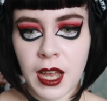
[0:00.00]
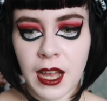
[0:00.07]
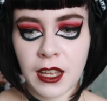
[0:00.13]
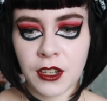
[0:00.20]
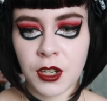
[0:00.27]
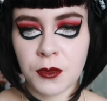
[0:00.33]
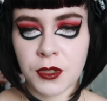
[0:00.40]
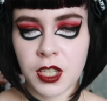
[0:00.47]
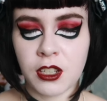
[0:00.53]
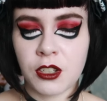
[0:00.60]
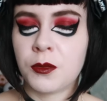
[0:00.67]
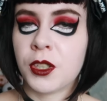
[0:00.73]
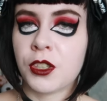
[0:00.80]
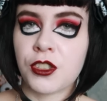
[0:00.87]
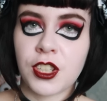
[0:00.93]
and I was like, oh
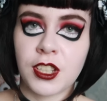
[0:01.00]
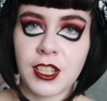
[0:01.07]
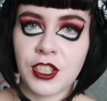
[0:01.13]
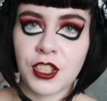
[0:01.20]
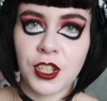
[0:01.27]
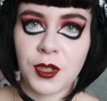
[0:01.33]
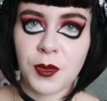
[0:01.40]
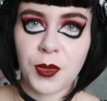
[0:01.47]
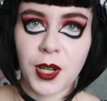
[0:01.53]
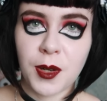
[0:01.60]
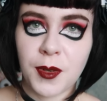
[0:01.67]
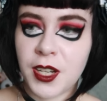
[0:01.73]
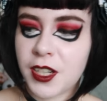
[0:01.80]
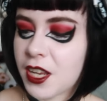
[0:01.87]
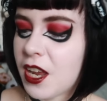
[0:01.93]
my gosh, I need to go to
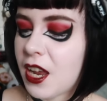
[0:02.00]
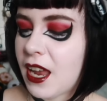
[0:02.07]
Primark.